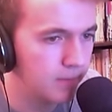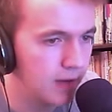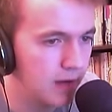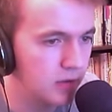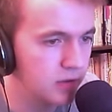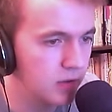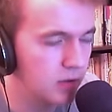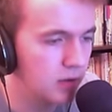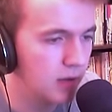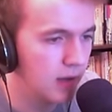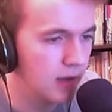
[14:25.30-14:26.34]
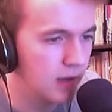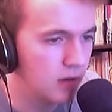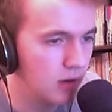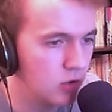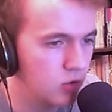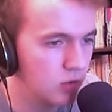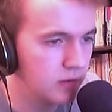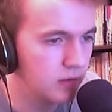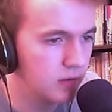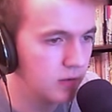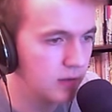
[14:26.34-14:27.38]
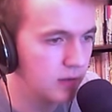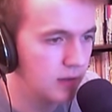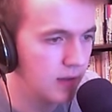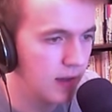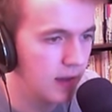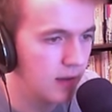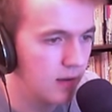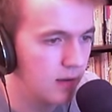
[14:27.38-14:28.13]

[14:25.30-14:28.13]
That looks good and then hydraulics can connect to there.